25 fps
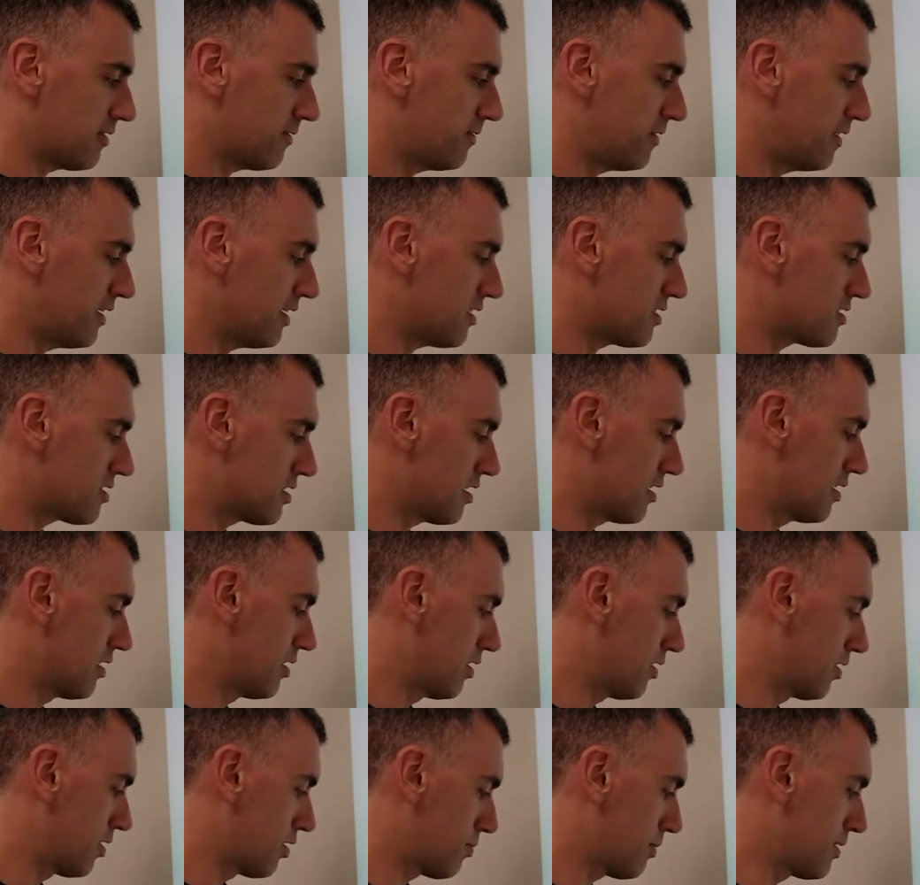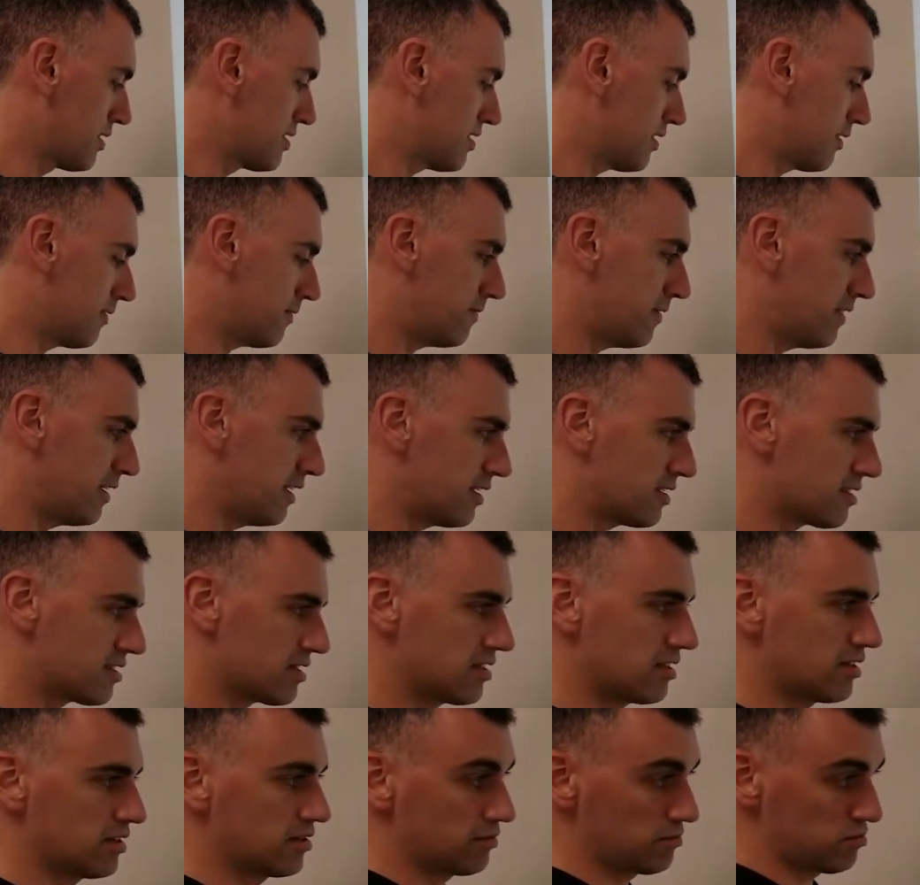figs, 3 sig
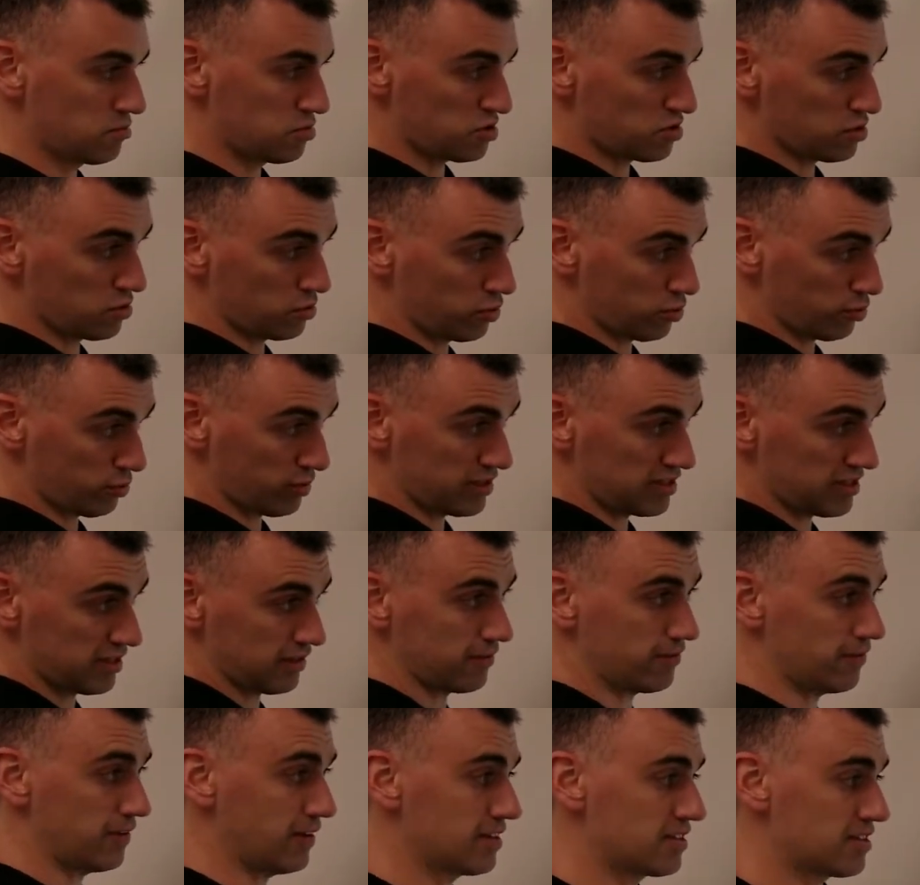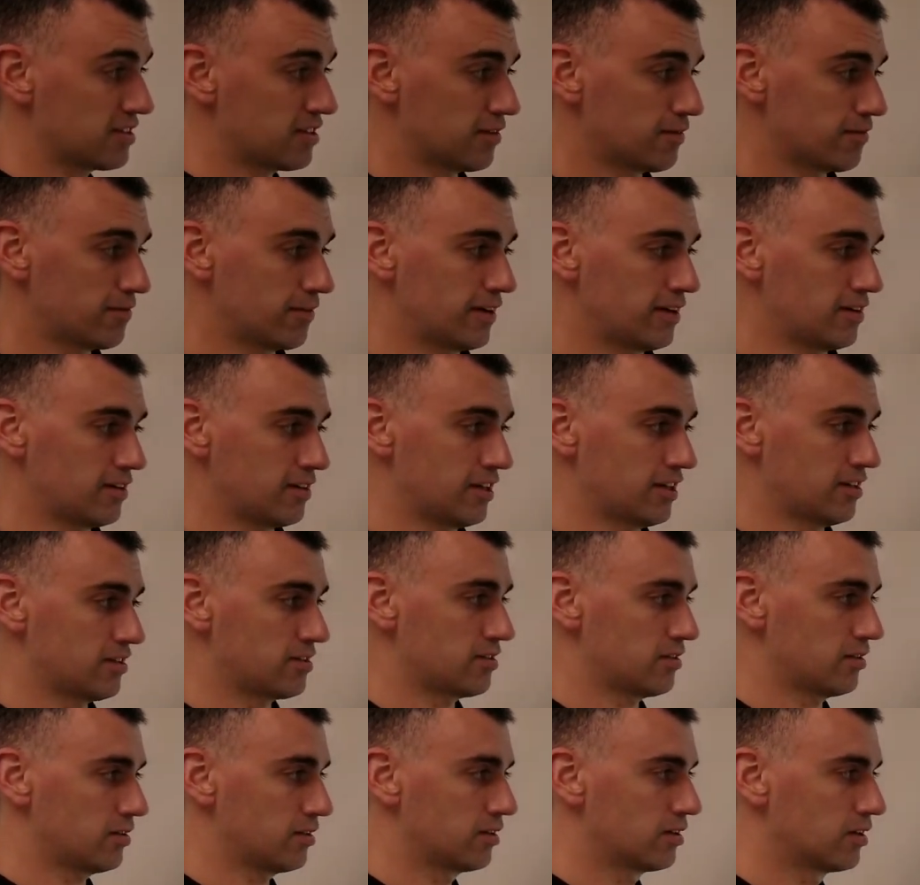figs, so 3 sig figs in your final
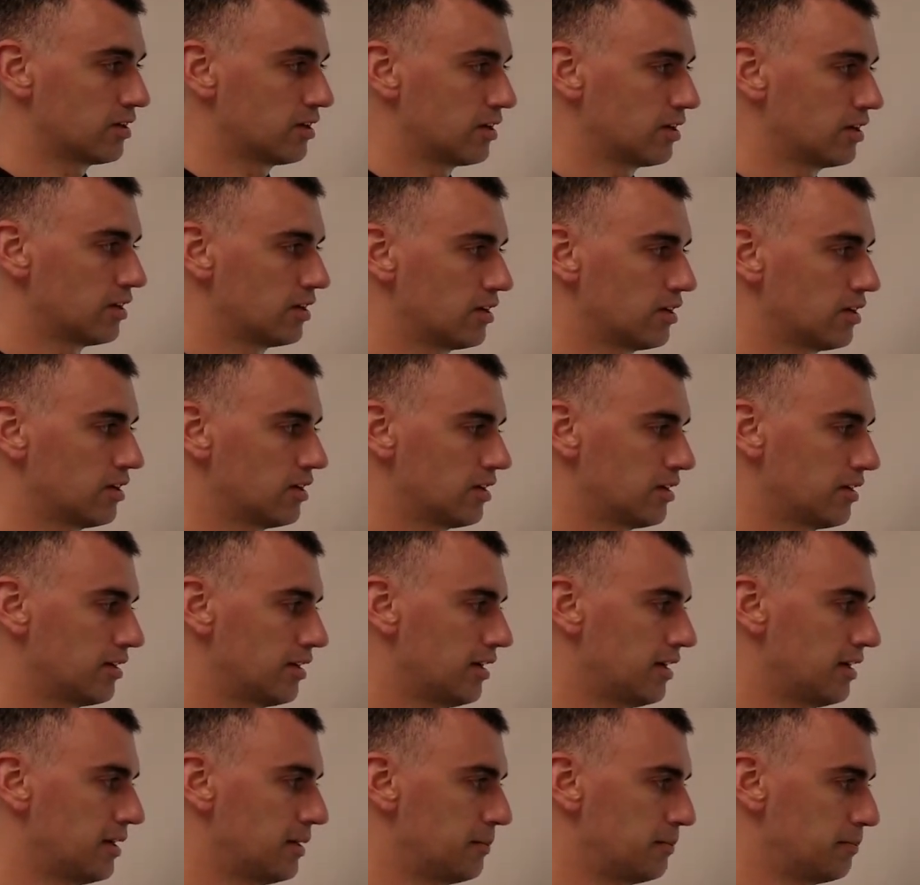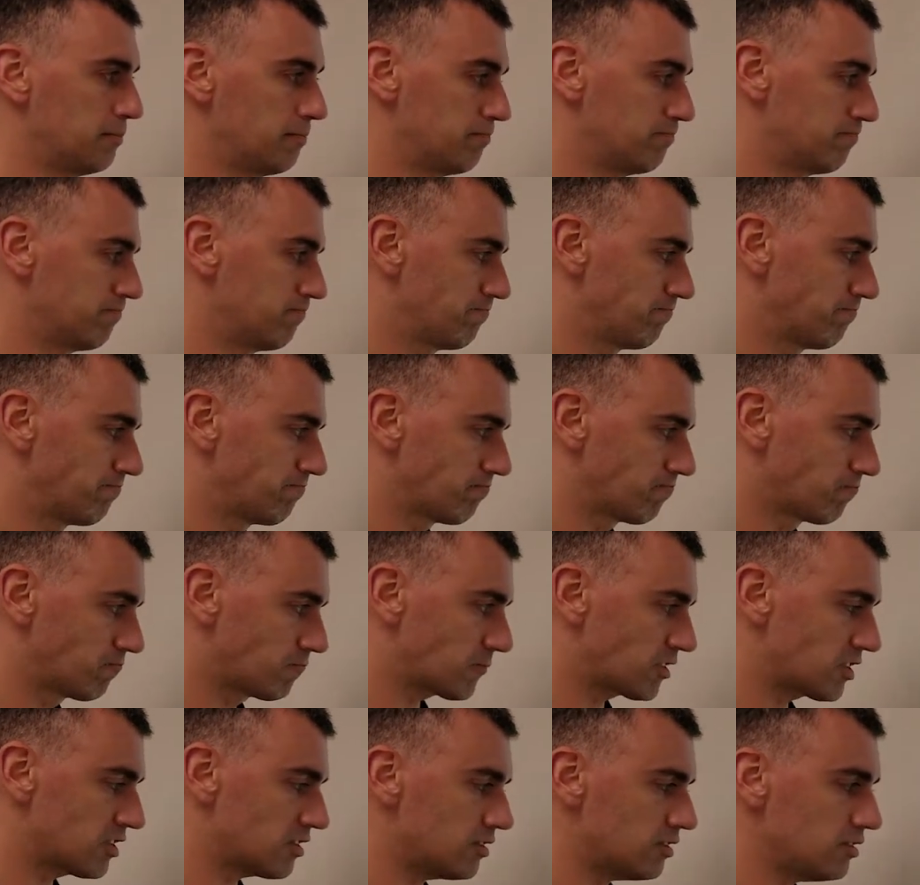answer.
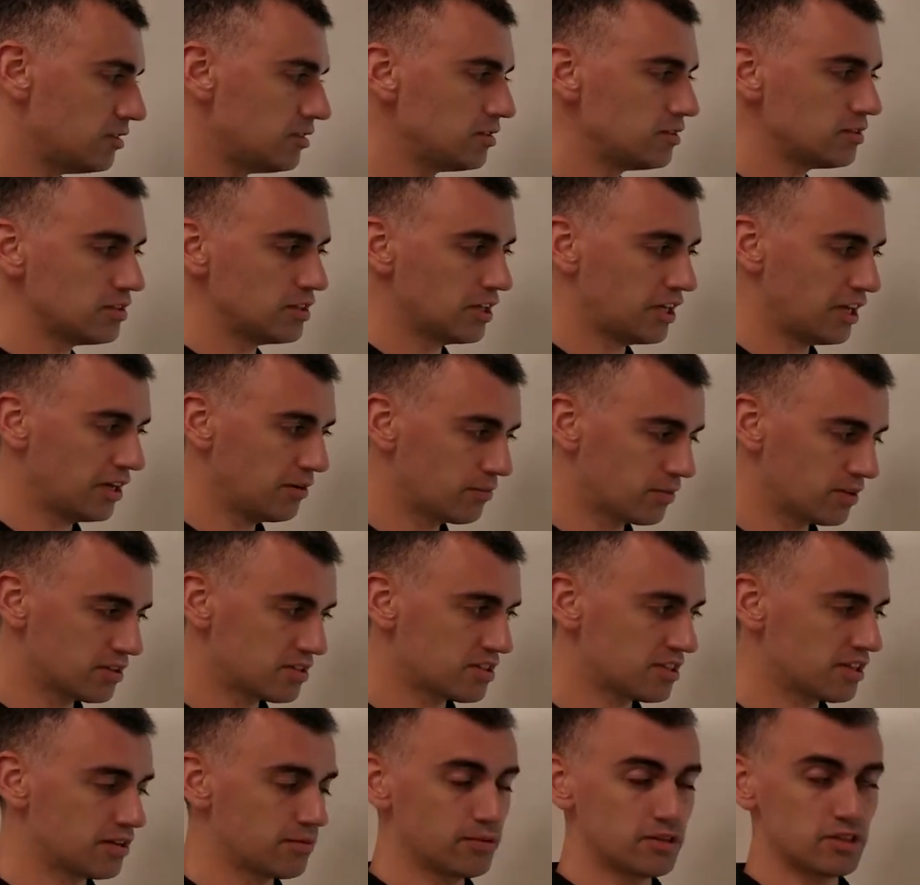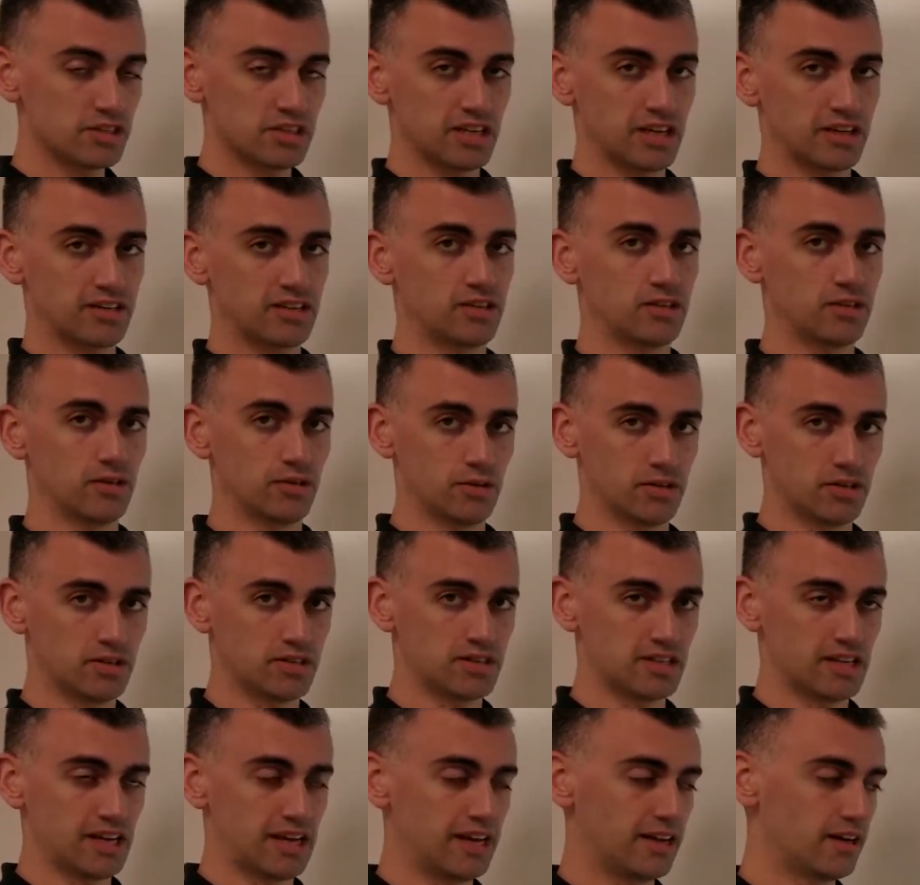Okay, once again, we just had to notice
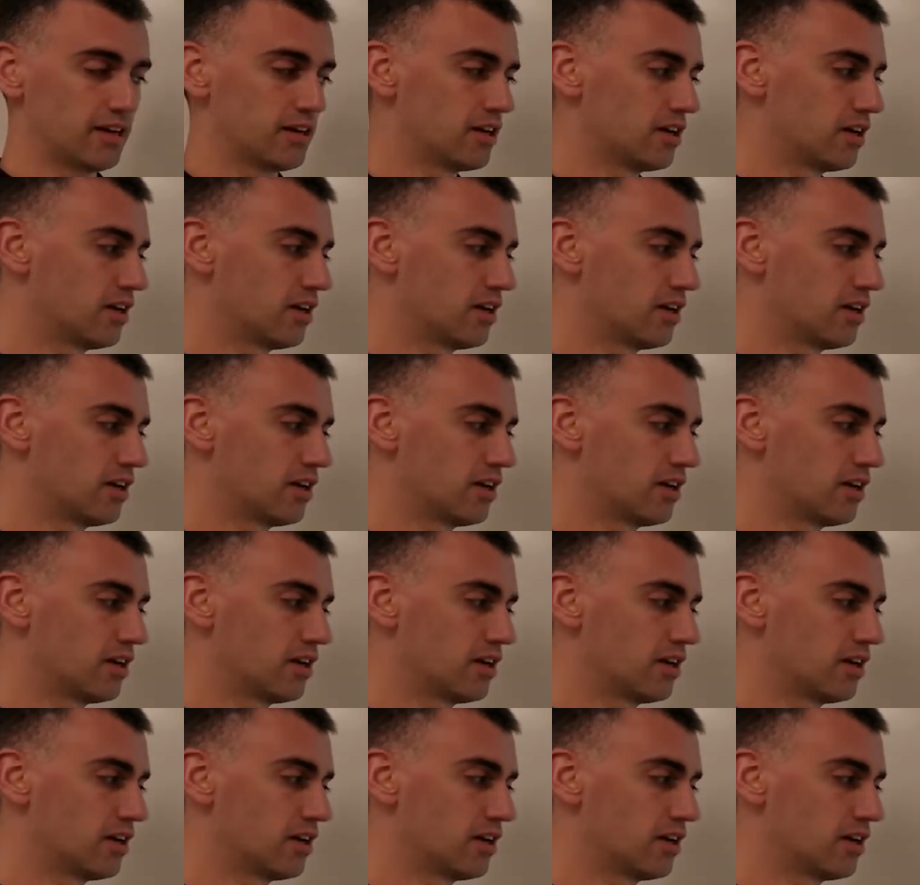that